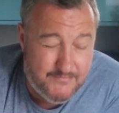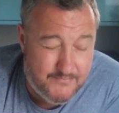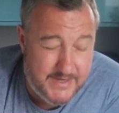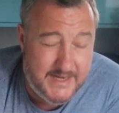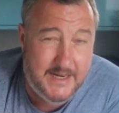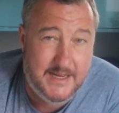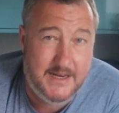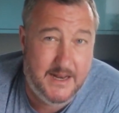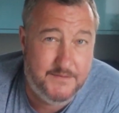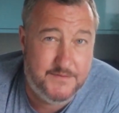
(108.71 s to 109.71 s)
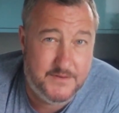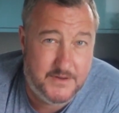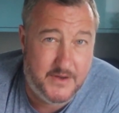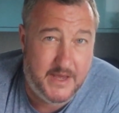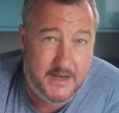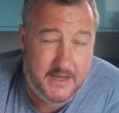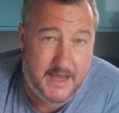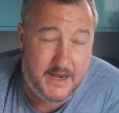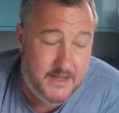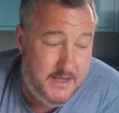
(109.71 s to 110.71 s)
really love cooking
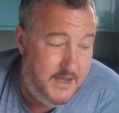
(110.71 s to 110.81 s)
again.